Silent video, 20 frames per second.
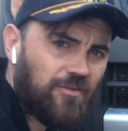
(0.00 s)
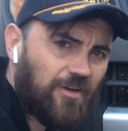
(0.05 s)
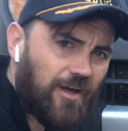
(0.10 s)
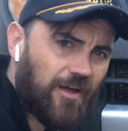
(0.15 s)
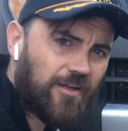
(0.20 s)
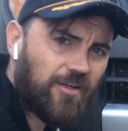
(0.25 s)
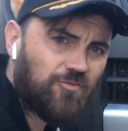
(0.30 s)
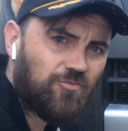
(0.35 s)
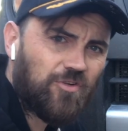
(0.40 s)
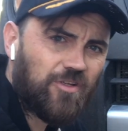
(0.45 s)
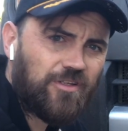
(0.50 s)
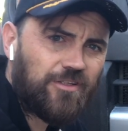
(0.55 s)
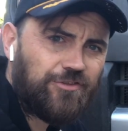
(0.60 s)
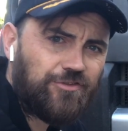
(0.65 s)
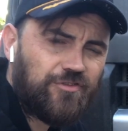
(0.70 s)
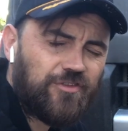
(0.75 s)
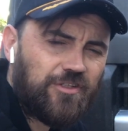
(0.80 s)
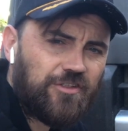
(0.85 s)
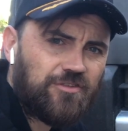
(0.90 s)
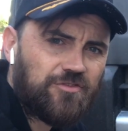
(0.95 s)
I could really
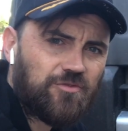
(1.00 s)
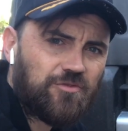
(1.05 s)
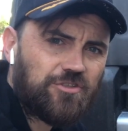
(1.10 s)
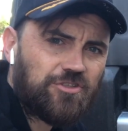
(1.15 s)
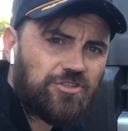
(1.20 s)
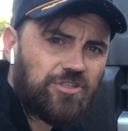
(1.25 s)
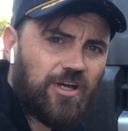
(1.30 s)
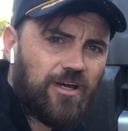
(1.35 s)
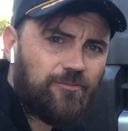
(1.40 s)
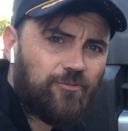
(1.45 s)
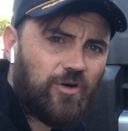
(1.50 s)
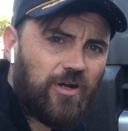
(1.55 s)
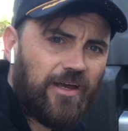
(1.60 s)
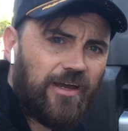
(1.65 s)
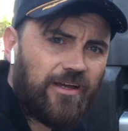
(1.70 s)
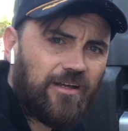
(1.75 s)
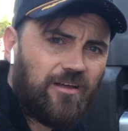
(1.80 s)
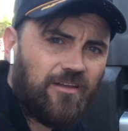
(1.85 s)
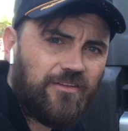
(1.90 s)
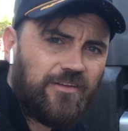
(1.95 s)
use any sort of shop
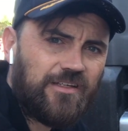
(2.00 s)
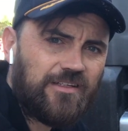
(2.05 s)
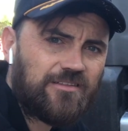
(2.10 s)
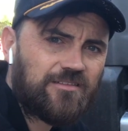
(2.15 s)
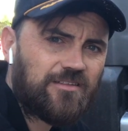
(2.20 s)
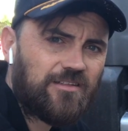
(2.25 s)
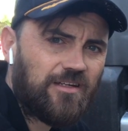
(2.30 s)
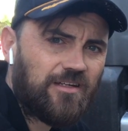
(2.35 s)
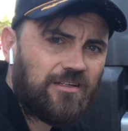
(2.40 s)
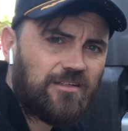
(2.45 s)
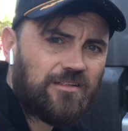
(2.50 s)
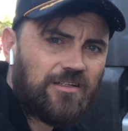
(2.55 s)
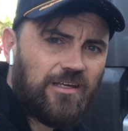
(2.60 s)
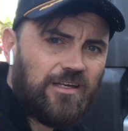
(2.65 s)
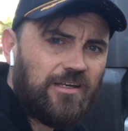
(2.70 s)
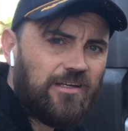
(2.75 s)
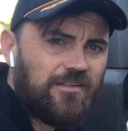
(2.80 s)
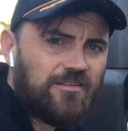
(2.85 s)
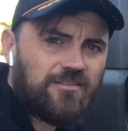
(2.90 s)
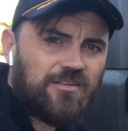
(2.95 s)
rag on this.
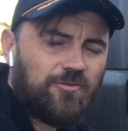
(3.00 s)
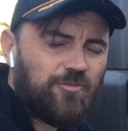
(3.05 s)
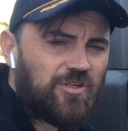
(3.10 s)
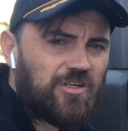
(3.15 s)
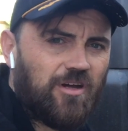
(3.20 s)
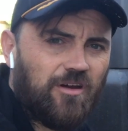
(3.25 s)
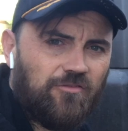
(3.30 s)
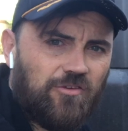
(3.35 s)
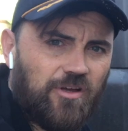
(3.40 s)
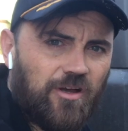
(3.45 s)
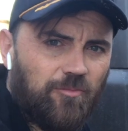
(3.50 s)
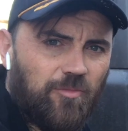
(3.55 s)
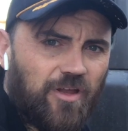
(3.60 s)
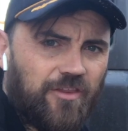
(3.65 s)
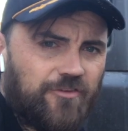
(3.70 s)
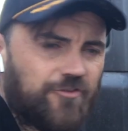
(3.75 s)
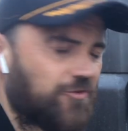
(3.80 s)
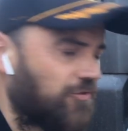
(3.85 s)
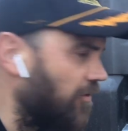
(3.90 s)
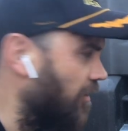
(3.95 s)
It's gonna be covered up by
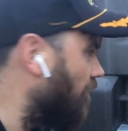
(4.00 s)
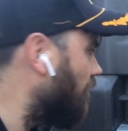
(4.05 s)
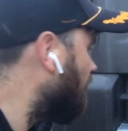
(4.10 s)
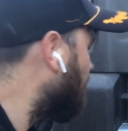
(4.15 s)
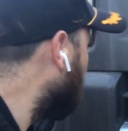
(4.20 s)
the trim.